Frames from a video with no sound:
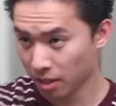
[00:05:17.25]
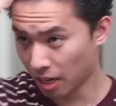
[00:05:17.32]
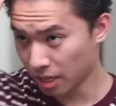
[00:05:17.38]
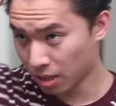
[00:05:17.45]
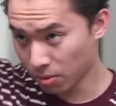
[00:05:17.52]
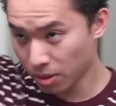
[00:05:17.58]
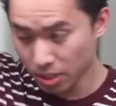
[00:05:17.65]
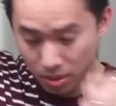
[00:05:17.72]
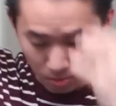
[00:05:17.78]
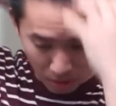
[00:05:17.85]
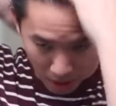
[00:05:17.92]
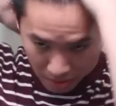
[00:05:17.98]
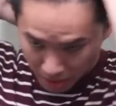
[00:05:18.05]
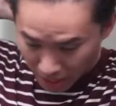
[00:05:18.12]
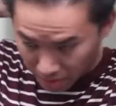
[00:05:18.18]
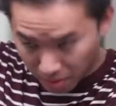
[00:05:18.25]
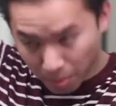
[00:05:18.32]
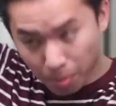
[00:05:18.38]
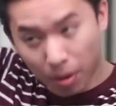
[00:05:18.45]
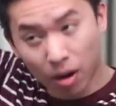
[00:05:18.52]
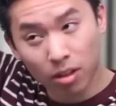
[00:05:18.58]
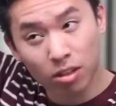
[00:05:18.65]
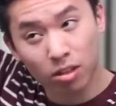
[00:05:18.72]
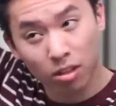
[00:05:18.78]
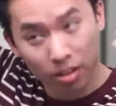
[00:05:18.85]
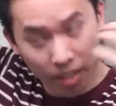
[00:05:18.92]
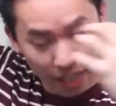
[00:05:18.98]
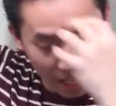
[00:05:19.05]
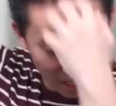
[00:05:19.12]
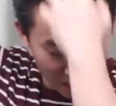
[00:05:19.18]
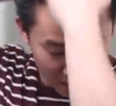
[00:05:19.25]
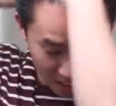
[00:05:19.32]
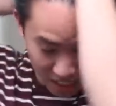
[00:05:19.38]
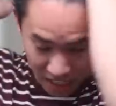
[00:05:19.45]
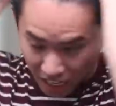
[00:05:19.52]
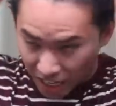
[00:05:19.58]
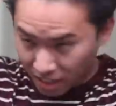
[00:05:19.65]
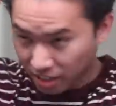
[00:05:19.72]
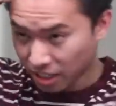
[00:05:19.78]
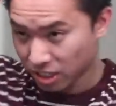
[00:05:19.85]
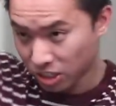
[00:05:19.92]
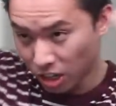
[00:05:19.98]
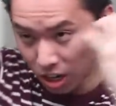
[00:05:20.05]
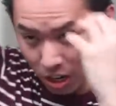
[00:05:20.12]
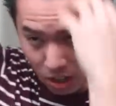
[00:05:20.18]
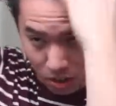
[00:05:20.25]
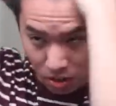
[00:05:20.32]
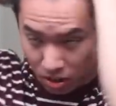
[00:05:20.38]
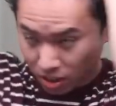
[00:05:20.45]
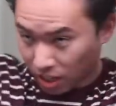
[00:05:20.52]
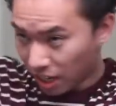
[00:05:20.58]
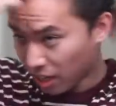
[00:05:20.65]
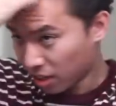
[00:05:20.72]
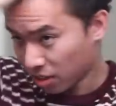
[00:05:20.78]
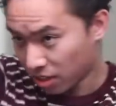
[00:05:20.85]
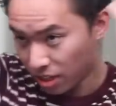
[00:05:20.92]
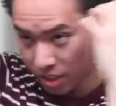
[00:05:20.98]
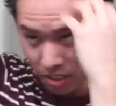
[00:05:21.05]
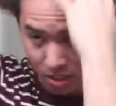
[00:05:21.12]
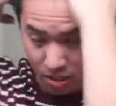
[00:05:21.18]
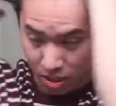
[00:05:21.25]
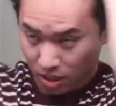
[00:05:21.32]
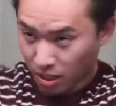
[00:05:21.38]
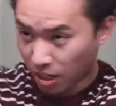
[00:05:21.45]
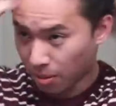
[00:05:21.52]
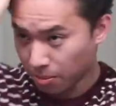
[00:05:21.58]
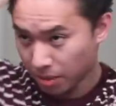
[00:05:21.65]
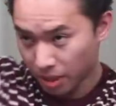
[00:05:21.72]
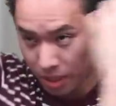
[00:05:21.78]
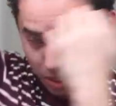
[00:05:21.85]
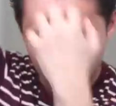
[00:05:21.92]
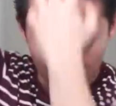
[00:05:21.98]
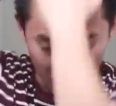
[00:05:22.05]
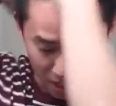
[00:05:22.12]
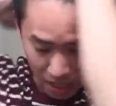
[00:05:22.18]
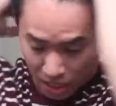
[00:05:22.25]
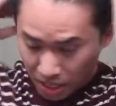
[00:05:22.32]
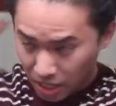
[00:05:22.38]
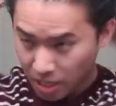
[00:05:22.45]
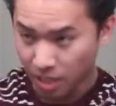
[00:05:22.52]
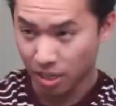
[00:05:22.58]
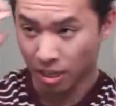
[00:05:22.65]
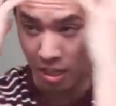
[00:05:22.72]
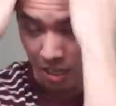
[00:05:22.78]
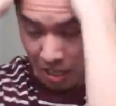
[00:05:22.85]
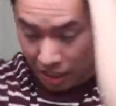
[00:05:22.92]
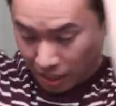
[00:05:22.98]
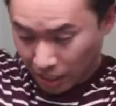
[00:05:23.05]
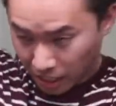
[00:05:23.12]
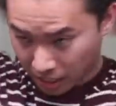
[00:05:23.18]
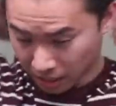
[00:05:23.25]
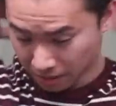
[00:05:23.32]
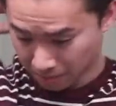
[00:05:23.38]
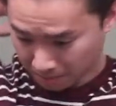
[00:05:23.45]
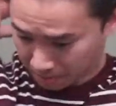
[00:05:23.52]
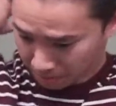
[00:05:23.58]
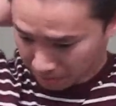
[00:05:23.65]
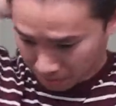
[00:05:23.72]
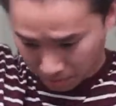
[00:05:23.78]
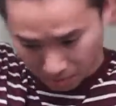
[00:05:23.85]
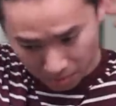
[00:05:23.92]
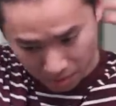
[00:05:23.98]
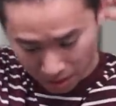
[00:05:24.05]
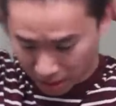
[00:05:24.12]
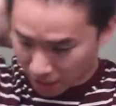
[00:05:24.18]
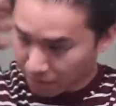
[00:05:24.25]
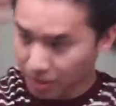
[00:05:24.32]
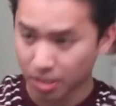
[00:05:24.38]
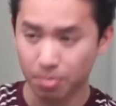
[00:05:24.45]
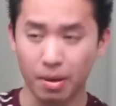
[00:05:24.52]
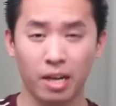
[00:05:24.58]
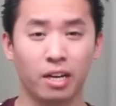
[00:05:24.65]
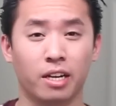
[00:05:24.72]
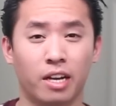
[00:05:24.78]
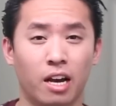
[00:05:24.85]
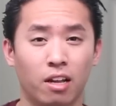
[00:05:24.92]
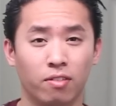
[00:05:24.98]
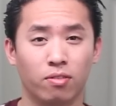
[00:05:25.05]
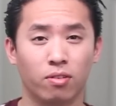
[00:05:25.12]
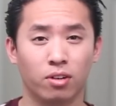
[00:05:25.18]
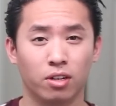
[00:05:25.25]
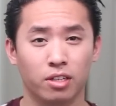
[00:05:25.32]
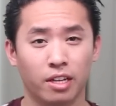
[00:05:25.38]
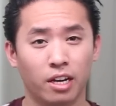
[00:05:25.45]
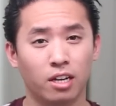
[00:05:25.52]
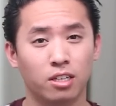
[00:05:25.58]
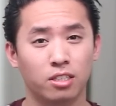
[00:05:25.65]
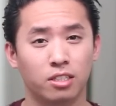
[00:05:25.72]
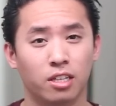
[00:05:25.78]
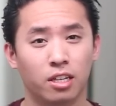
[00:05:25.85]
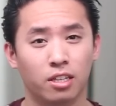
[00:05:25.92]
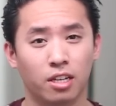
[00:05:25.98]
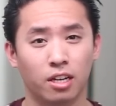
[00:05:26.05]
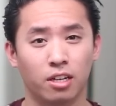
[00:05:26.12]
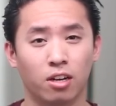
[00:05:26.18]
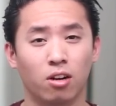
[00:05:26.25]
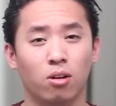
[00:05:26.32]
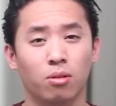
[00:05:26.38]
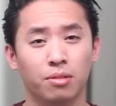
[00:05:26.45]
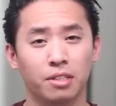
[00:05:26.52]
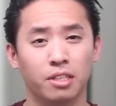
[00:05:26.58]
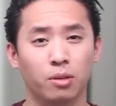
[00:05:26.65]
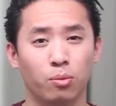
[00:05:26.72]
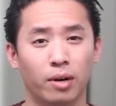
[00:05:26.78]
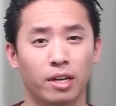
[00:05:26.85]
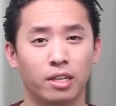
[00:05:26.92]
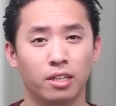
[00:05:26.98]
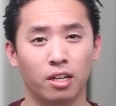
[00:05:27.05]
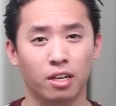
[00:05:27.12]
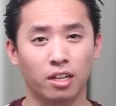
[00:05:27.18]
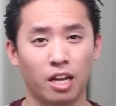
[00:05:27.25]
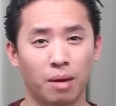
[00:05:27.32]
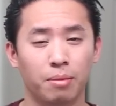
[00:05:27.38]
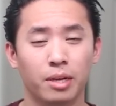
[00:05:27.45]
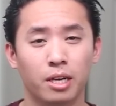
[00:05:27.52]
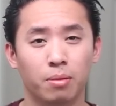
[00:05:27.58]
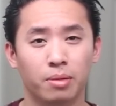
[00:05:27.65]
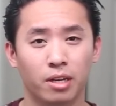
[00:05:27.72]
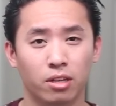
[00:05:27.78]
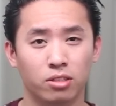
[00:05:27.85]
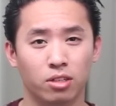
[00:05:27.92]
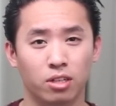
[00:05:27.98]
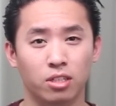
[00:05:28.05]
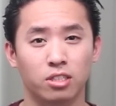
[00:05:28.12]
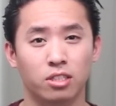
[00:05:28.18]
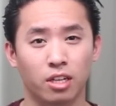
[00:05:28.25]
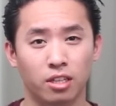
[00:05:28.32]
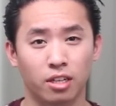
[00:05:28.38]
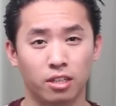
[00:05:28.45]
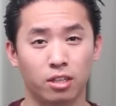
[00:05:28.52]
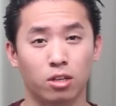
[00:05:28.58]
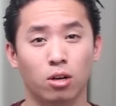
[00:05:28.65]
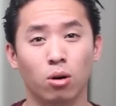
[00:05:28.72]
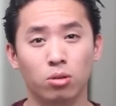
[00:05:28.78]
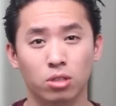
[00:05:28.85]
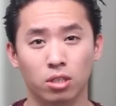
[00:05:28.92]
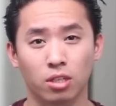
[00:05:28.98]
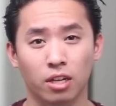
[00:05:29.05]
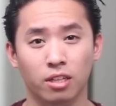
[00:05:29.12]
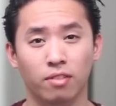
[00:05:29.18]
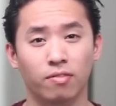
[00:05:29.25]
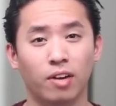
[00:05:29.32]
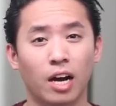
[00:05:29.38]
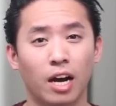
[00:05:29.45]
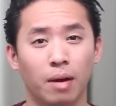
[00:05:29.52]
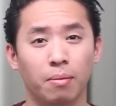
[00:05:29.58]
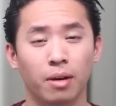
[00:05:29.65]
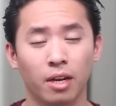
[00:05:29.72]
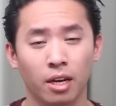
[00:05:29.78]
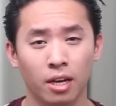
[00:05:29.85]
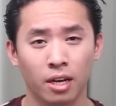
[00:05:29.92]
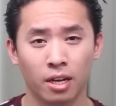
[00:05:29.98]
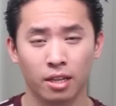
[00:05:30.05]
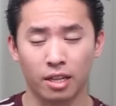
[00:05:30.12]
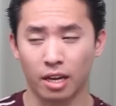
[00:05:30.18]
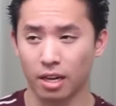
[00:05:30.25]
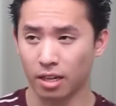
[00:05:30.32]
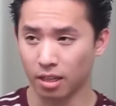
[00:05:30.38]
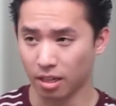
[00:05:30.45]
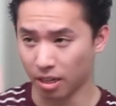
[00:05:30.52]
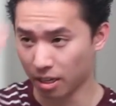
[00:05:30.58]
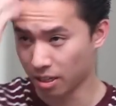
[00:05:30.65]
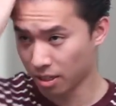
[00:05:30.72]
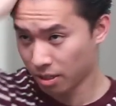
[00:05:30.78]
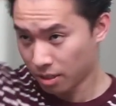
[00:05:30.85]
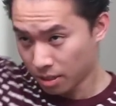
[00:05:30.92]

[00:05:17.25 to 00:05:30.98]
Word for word: like the reason why we even bother looking at the design of the jar or like looking into the company is that like if it's made in California, they understand like not only the weather, the climate here, but they also understand like the culture, like the vibe that like